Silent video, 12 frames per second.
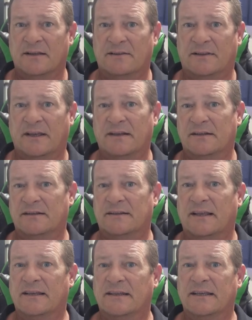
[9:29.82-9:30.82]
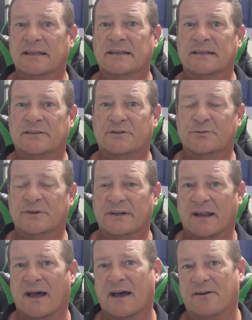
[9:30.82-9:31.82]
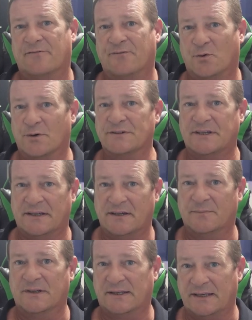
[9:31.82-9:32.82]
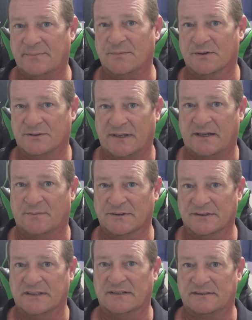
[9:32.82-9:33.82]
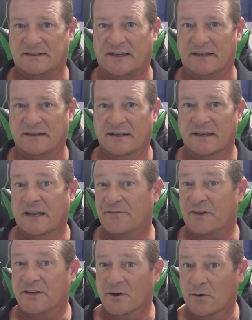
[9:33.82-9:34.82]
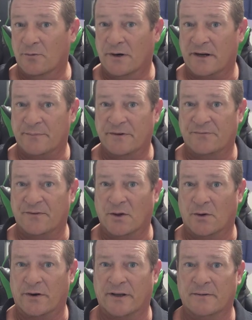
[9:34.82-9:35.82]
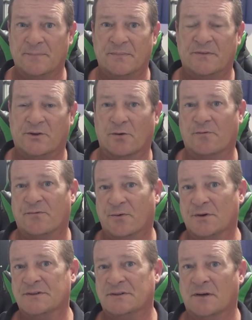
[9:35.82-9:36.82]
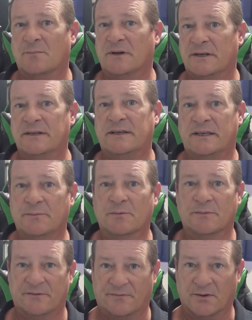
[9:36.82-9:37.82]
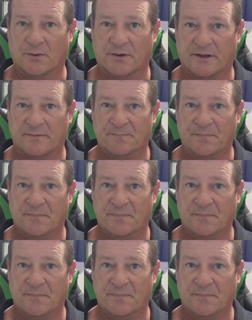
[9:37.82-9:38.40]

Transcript: they needed to not force him to keep those animals in the state. If they don't want them in Florida, don't force somebody to keep them in Florida.